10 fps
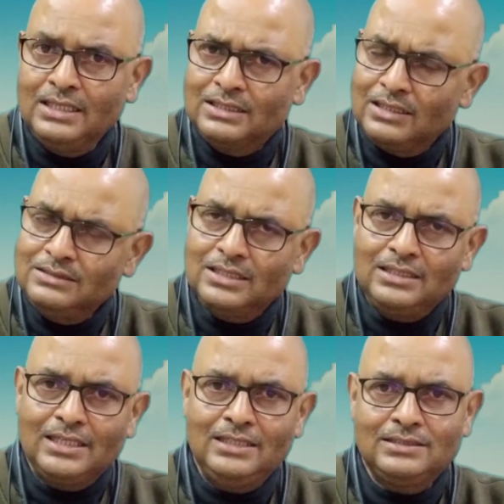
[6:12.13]

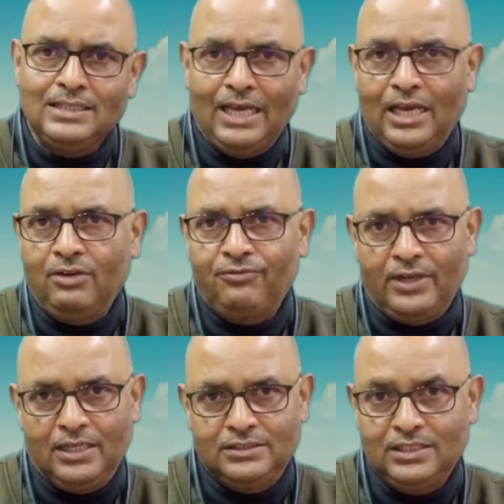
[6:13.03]
consultants, and
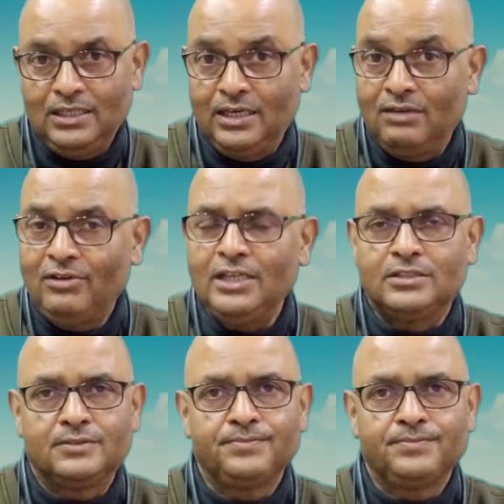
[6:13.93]
financial advice.